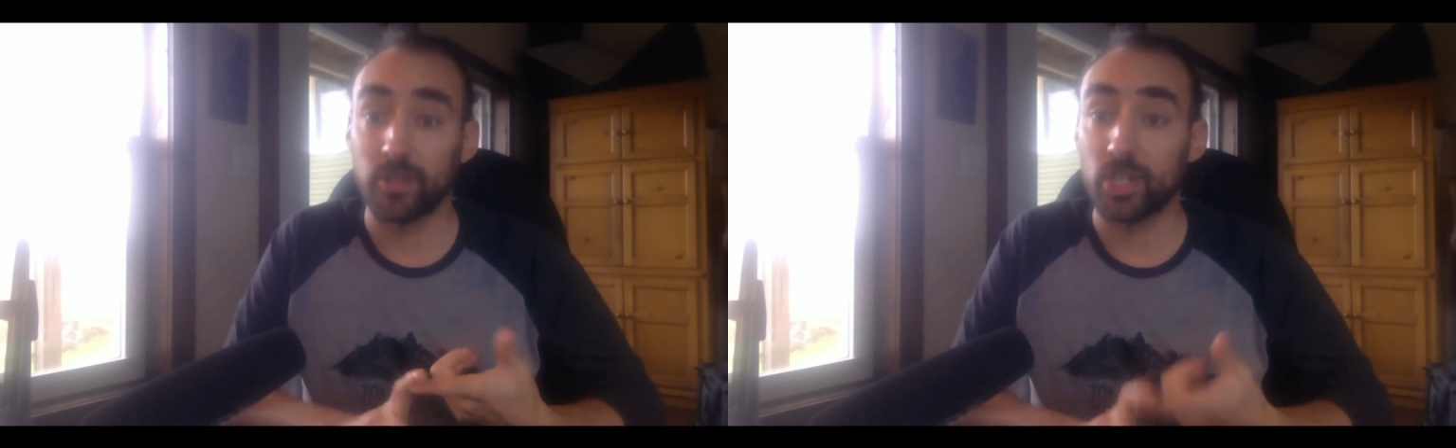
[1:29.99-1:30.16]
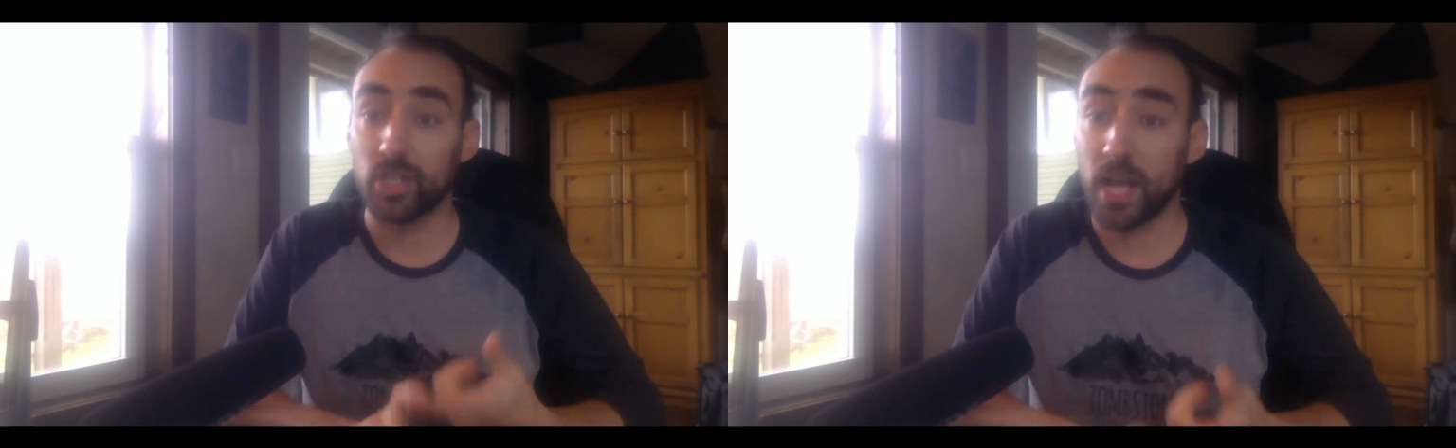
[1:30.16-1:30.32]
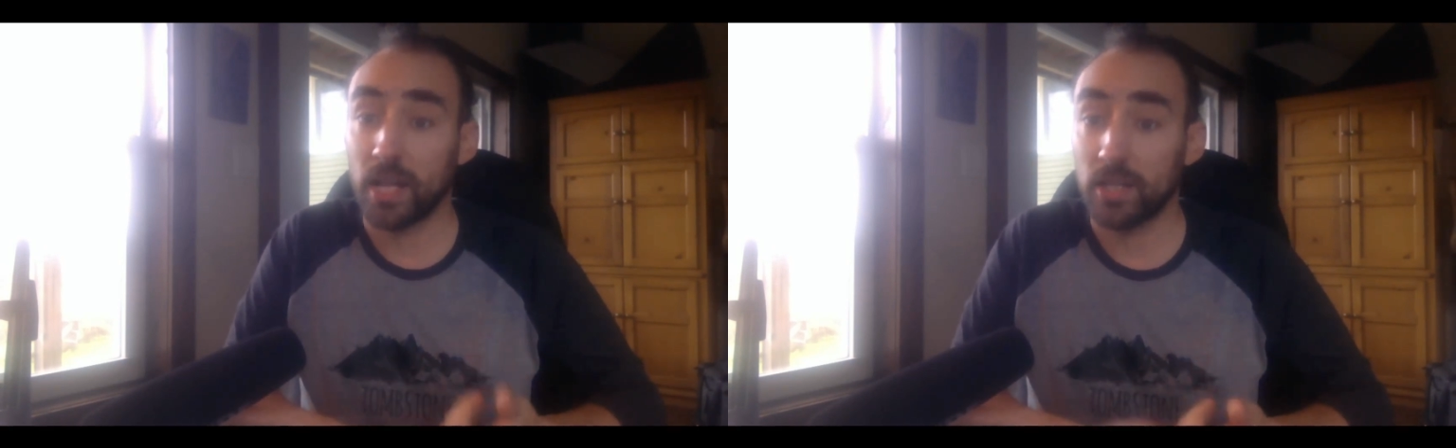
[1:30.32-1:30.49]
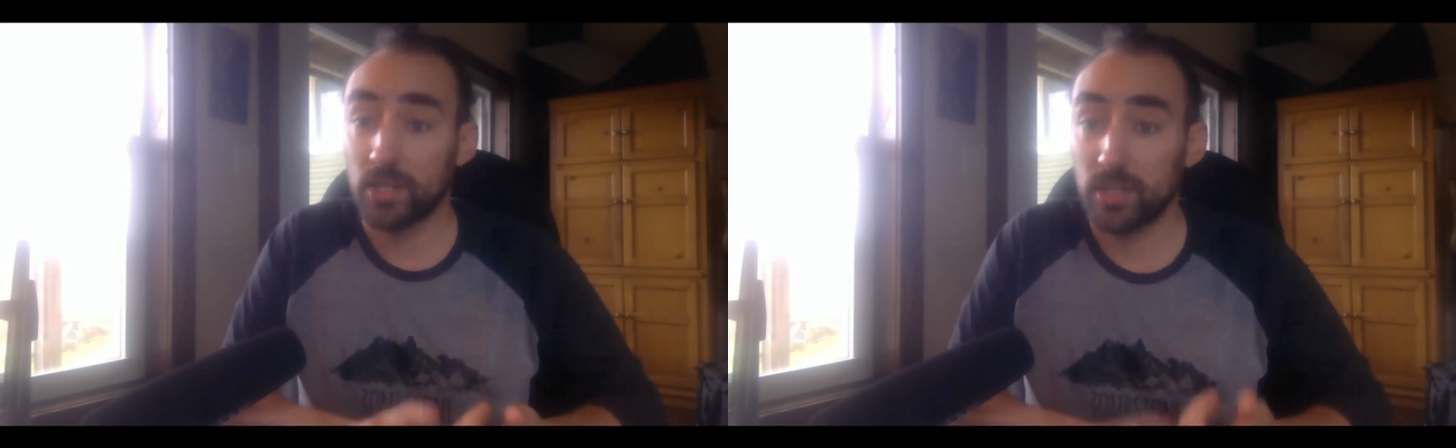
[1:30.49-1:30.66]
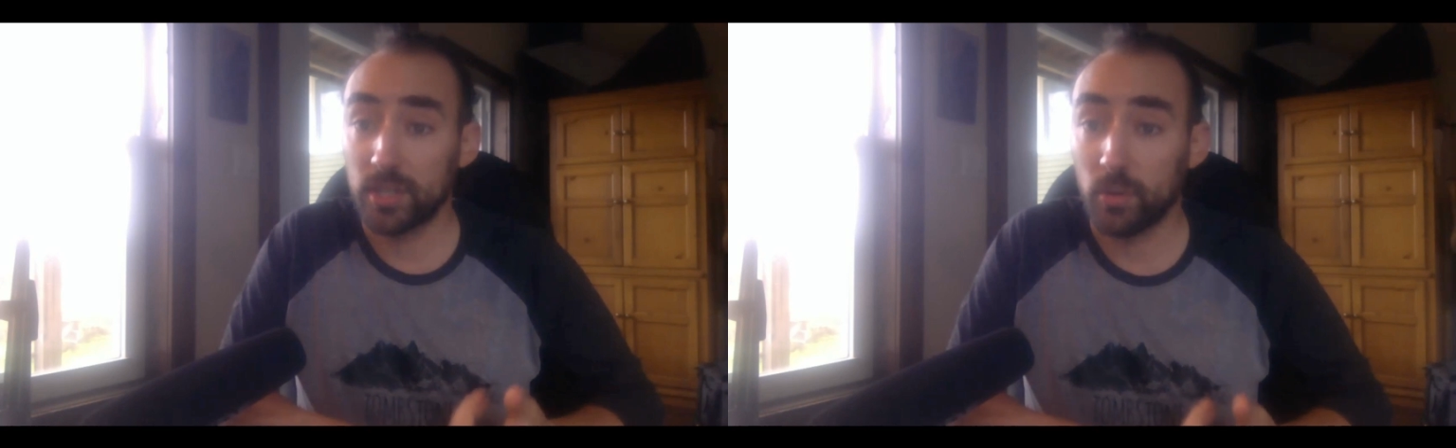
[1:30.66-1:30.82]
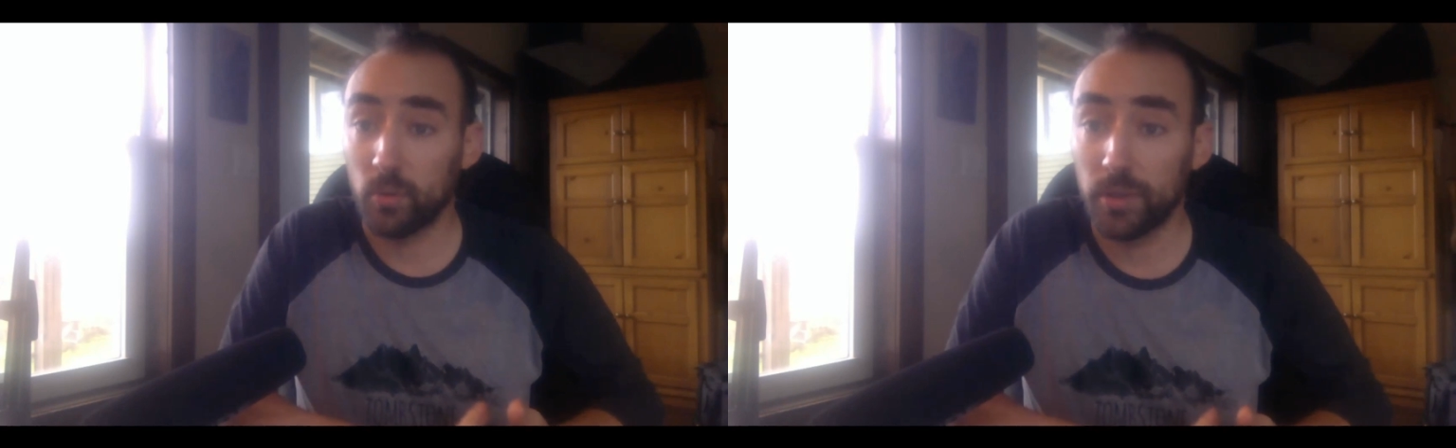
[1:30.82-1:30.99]
challenges I
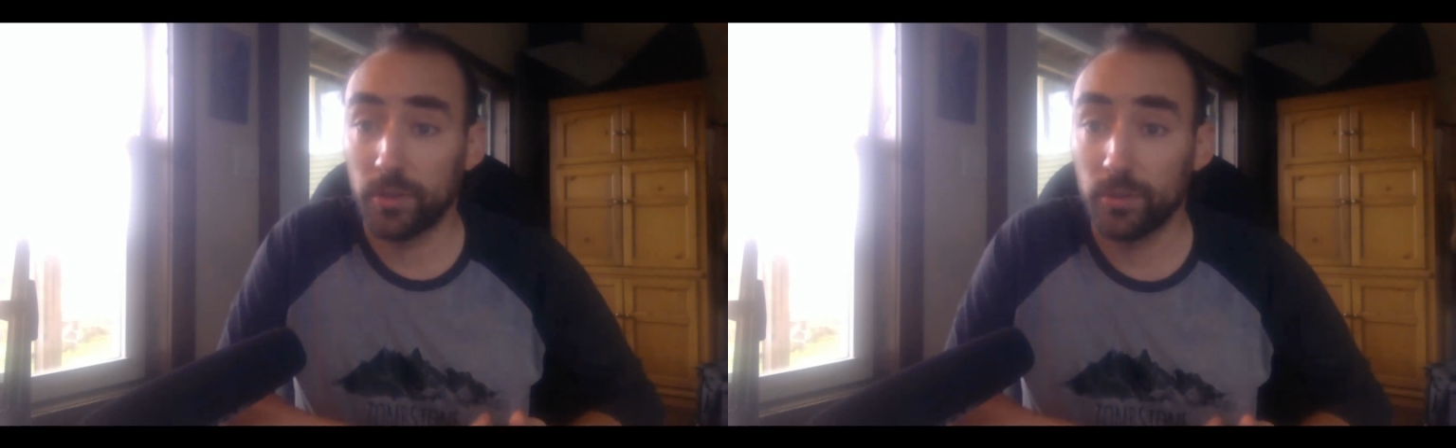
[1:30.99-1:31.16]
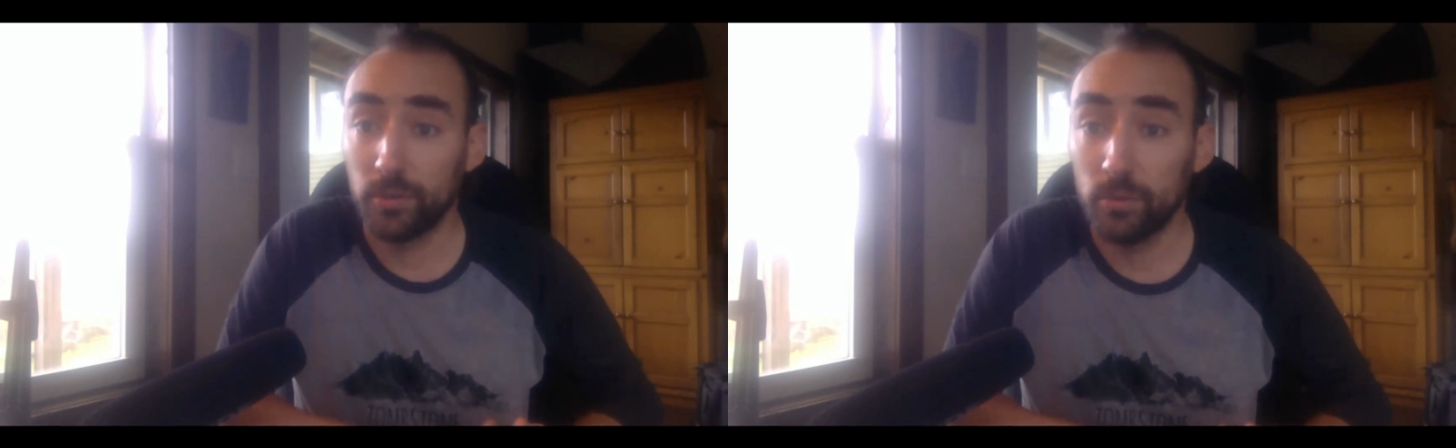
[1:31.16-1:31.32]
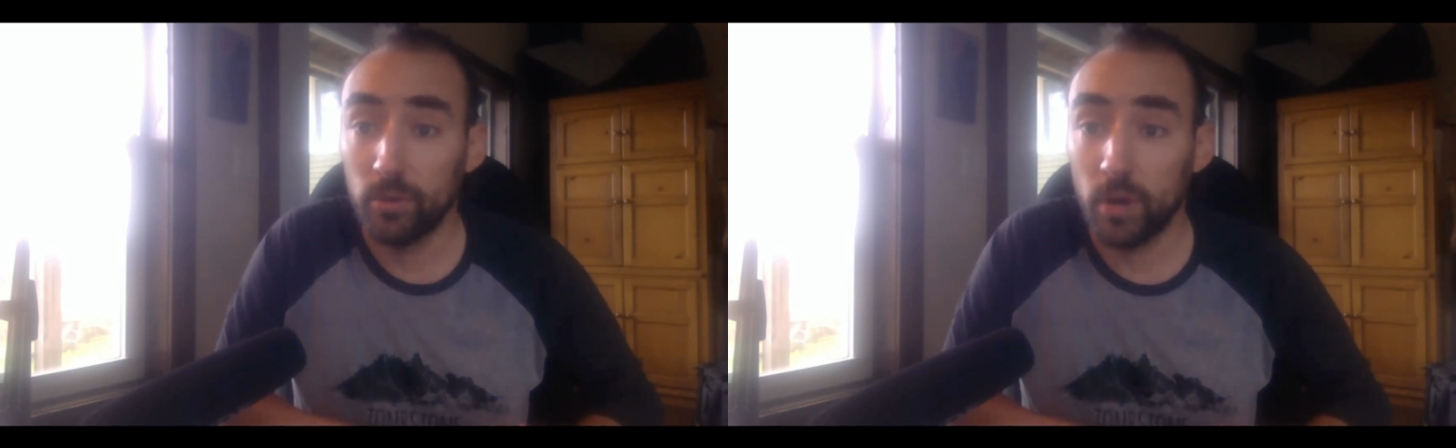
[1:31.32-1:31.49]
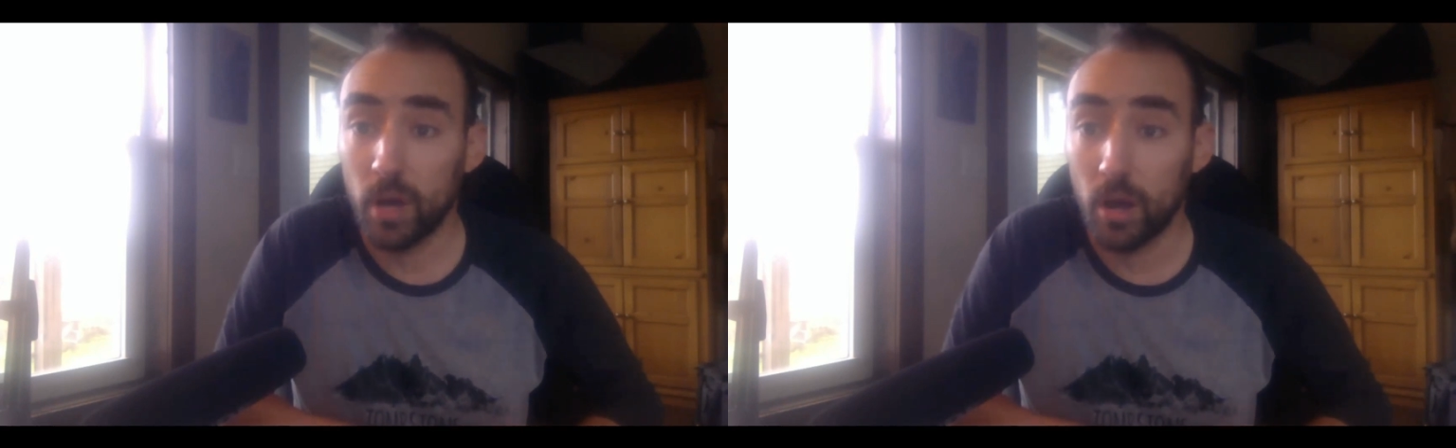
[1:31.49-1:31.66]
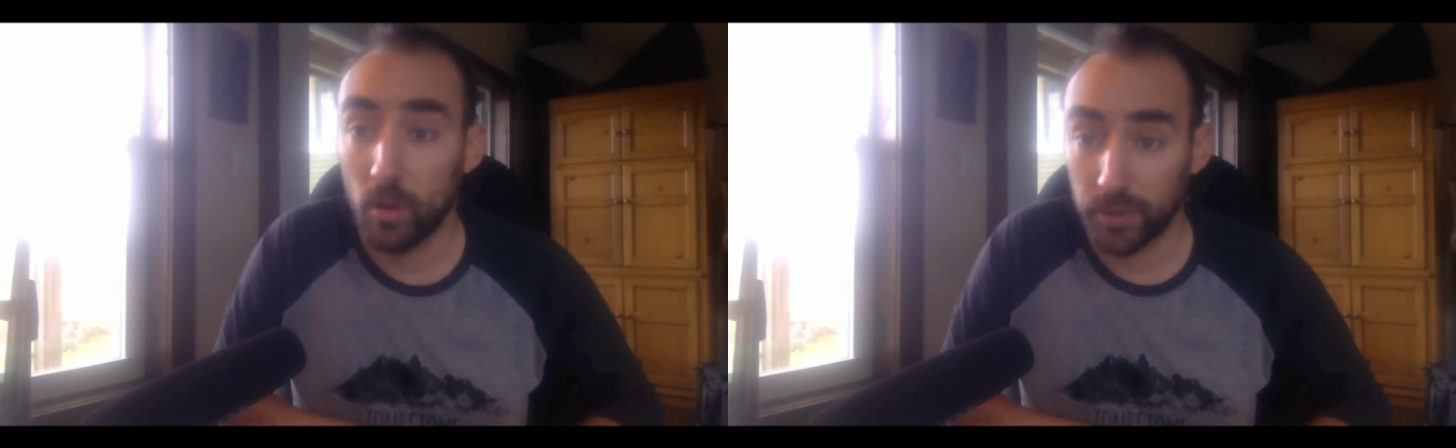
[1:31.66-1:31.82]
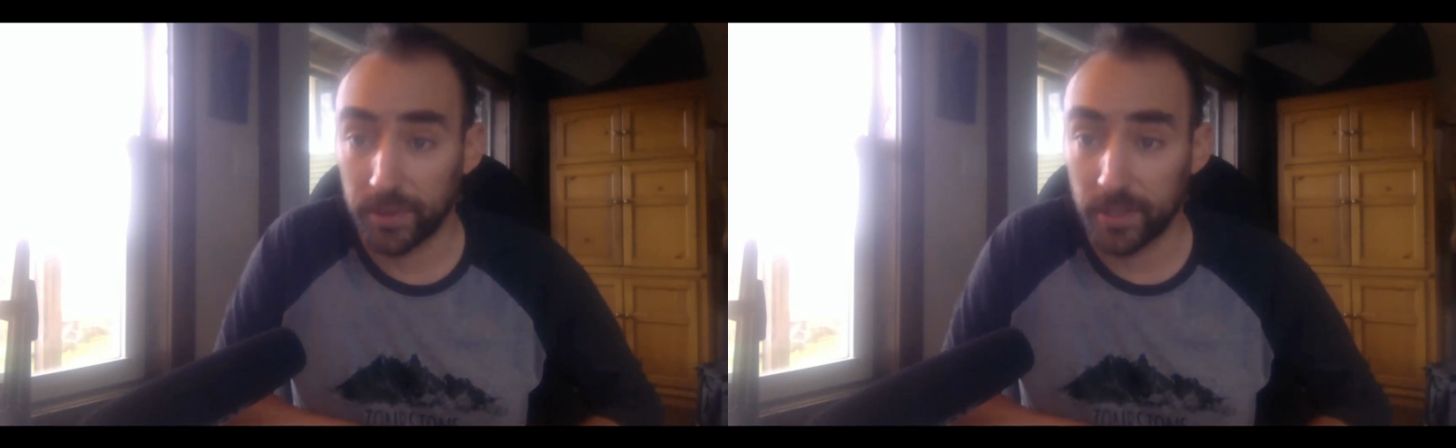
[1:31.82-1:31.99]
went through
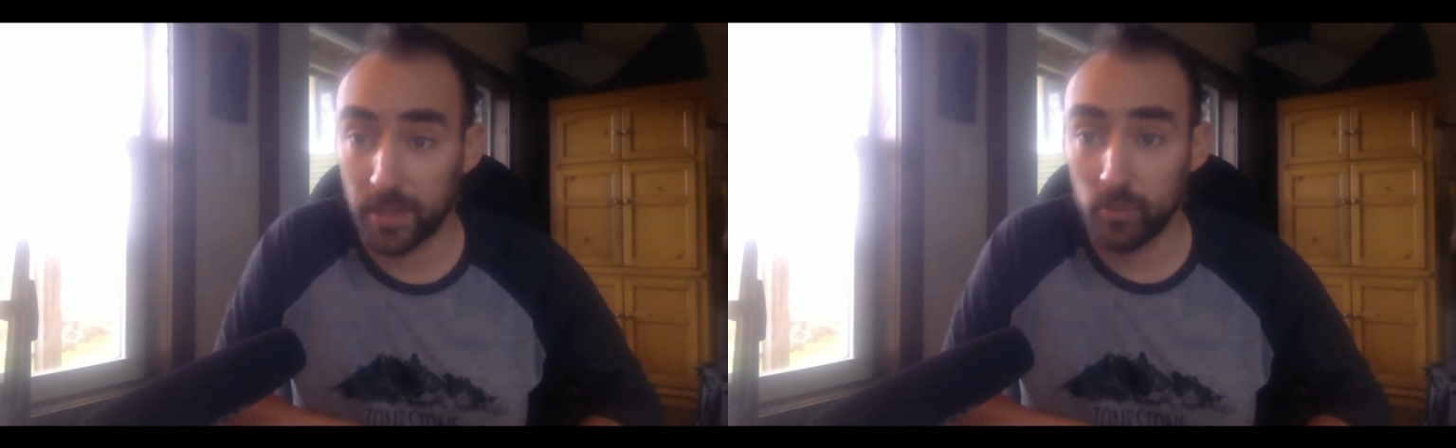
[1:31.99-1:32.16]
with them,